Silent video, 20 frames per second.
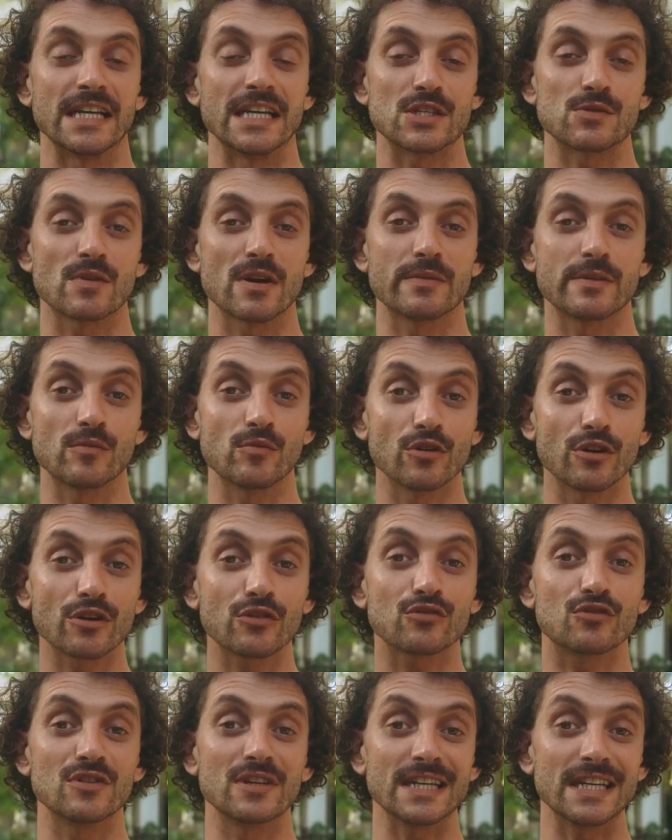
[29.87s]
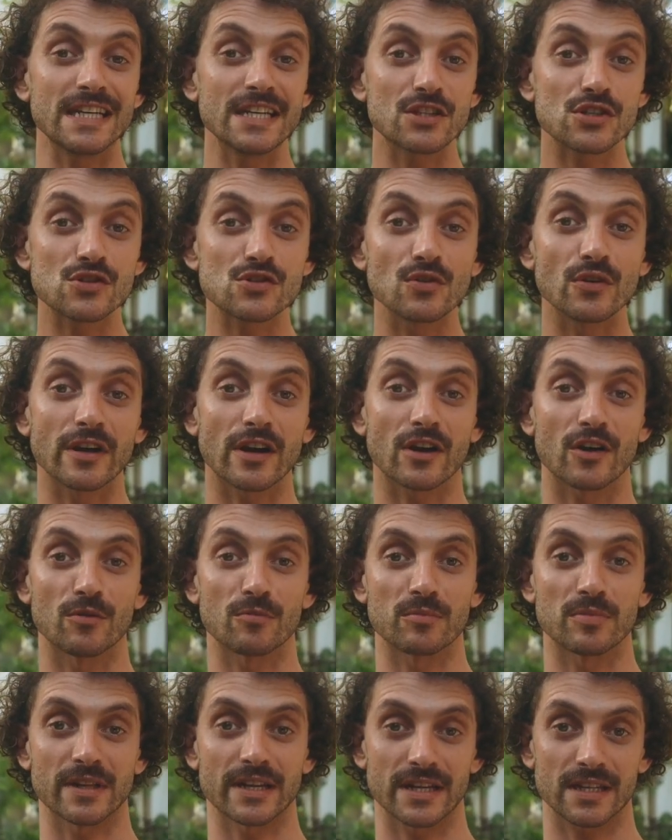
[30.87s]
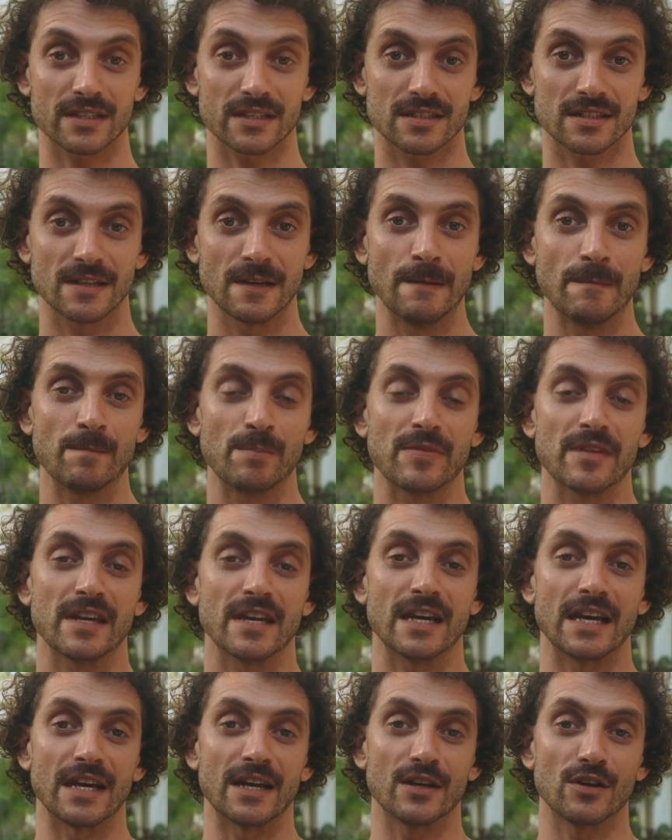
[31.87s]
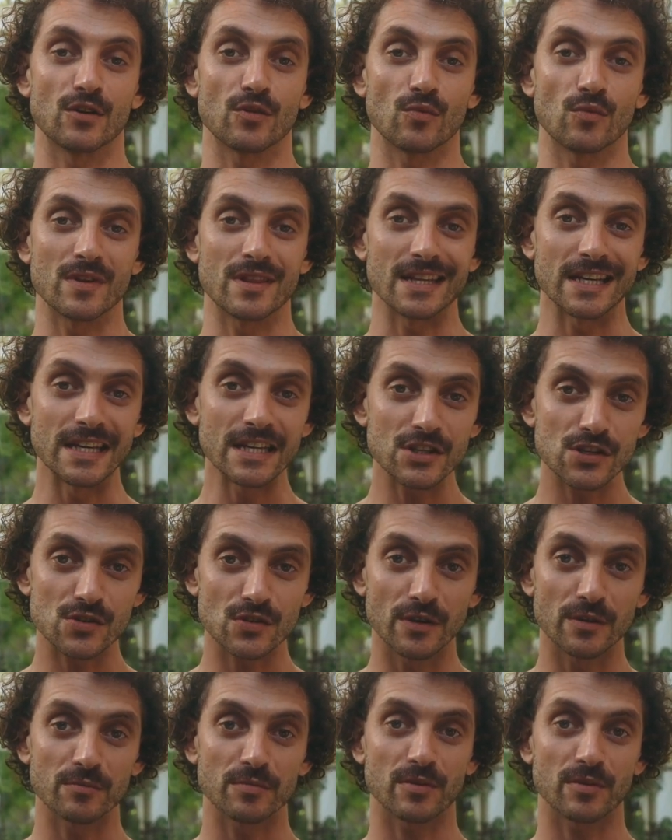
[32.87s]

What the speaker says: is where we work through each joint complex. And with each joint